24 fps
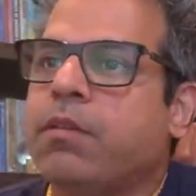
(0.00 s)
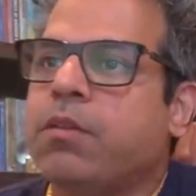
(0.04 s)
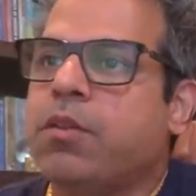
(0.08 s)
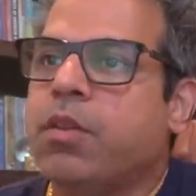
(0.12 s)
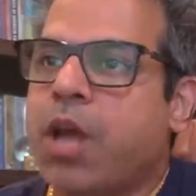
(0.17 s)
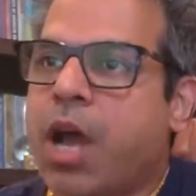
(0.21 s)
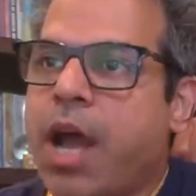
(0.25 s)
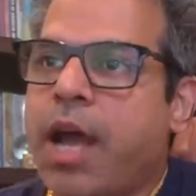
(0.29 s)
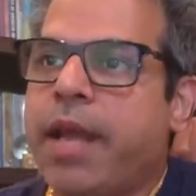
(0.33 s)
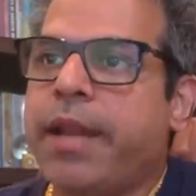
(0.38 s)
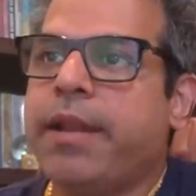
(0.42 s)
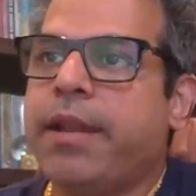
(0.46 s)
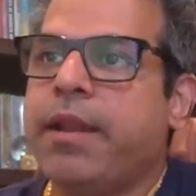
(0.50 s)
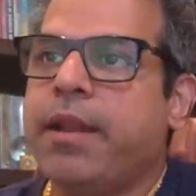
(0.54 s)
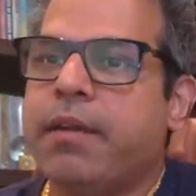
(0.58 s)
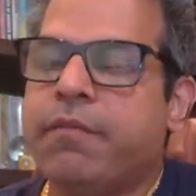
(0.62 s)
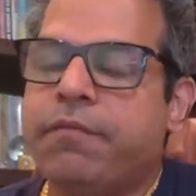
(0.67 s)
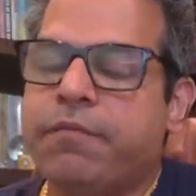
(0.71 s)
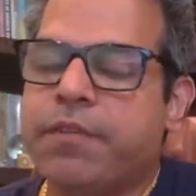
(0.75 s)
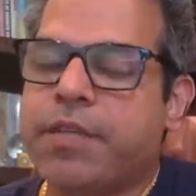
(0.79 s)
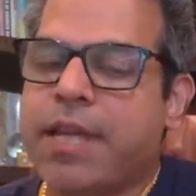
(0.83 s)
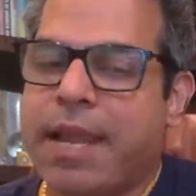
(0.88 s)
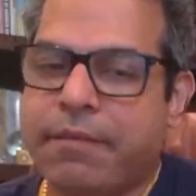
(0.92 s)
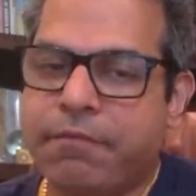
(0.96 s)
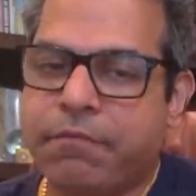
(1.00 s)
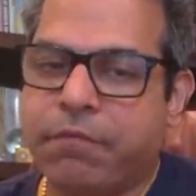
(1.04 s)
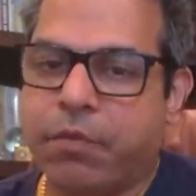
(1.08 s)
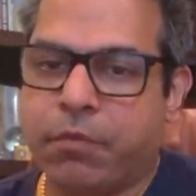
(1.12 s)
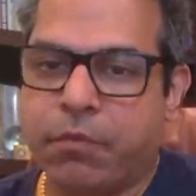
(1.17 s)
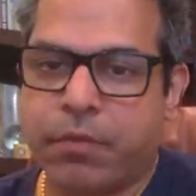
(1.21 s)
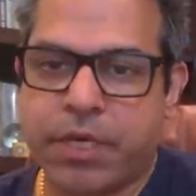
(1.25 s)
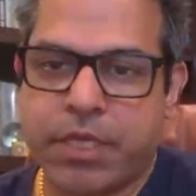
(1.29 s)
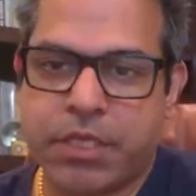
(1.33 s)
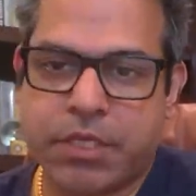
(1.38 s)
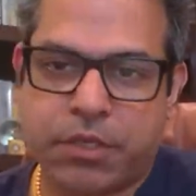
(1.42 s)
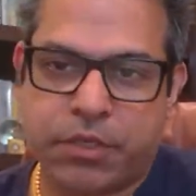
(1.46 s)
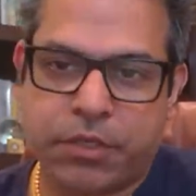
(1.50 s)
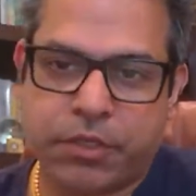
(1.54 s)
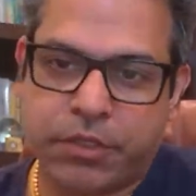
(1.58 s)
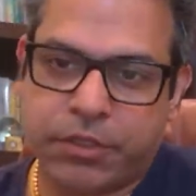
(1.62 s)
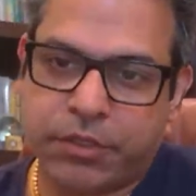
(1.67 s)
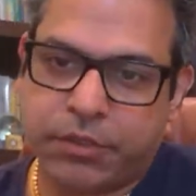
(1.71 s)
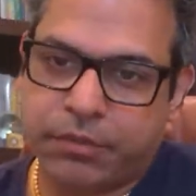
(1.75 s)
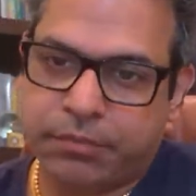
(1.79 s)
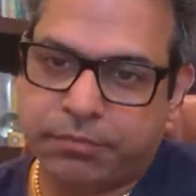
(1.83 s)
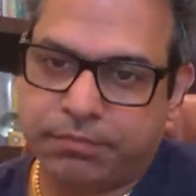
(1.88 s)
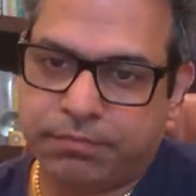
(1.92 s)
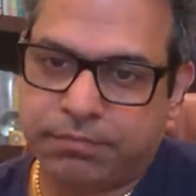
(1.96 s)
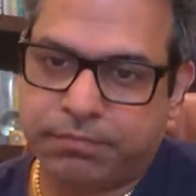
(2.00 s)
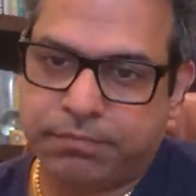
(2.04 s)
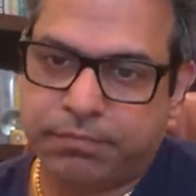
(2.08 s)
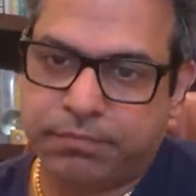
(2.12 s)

Not enough time for research.